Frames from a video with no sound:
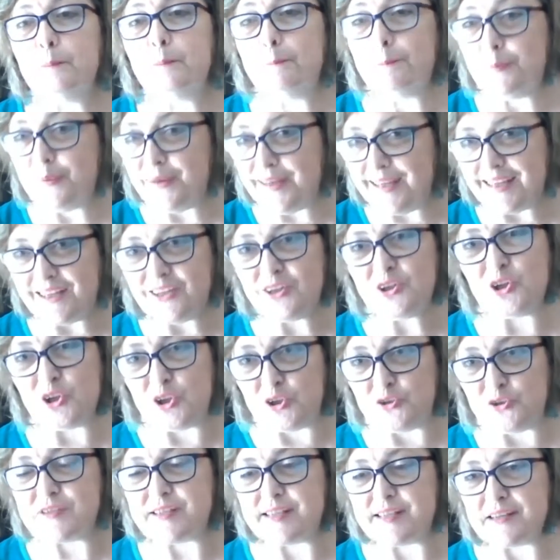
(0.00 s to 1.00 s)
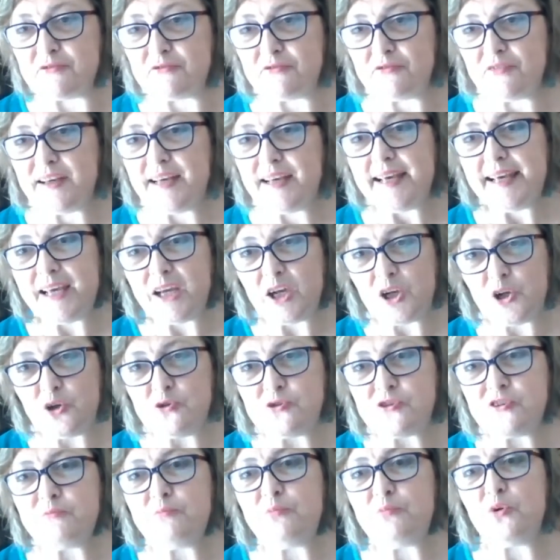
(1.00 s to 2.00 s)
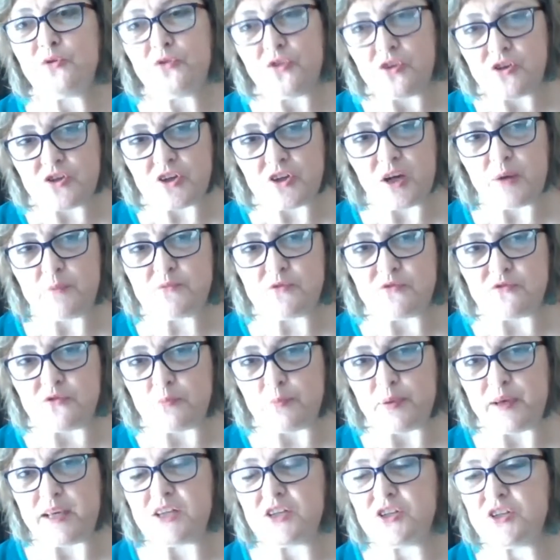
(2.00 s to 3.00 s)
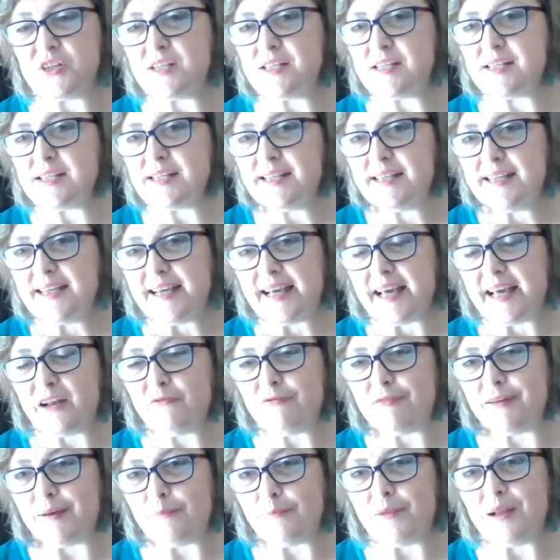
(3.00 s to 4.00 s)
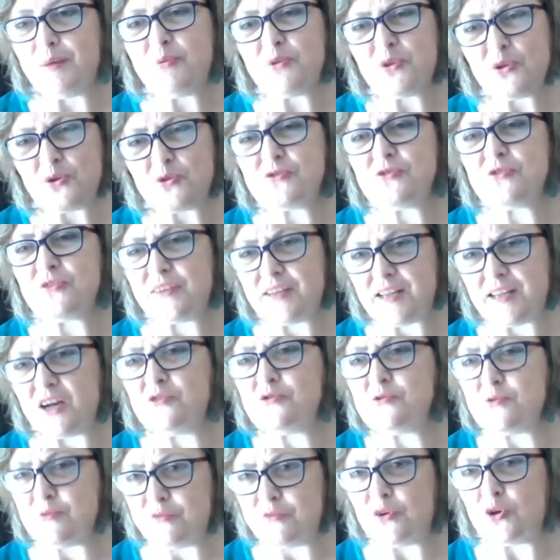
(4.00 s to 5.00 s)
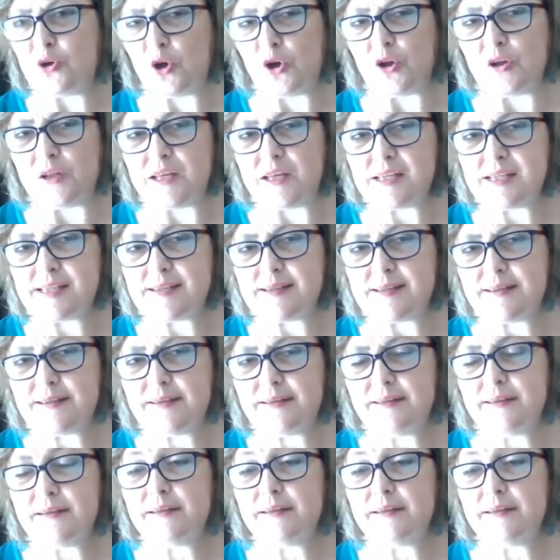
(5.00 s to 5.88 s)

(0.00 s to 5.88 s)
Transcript: be inclusive. Inclusive both in terms of the patient and family, but also in terms of your colleagues.